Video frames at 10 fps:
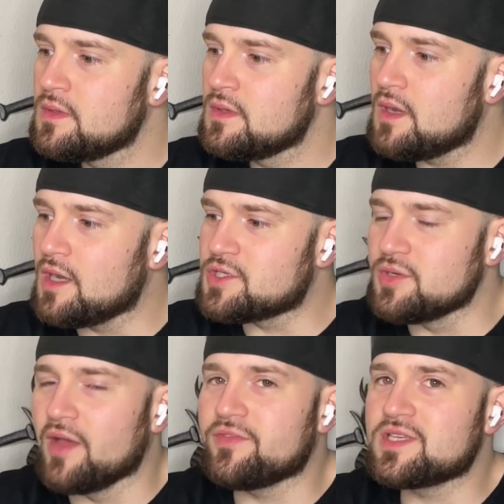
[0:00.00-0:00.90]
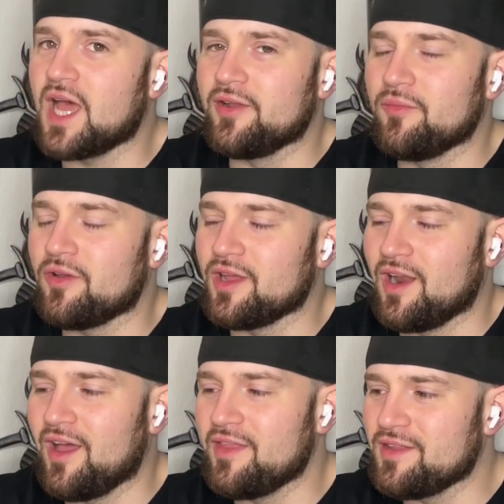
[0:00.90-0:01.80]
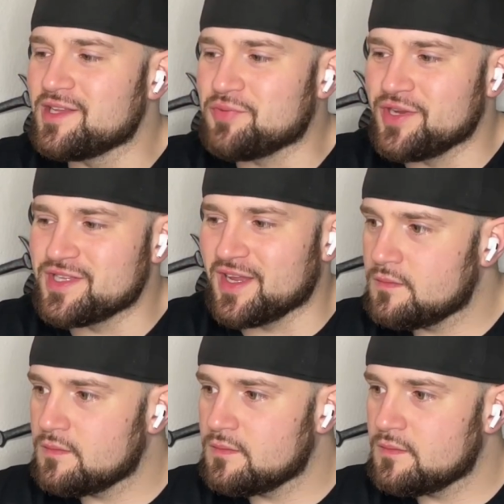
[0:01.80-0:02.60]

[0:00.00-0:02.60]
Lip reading: I do love the tunnel, I'm not gonna lie, I think it's pretty sick.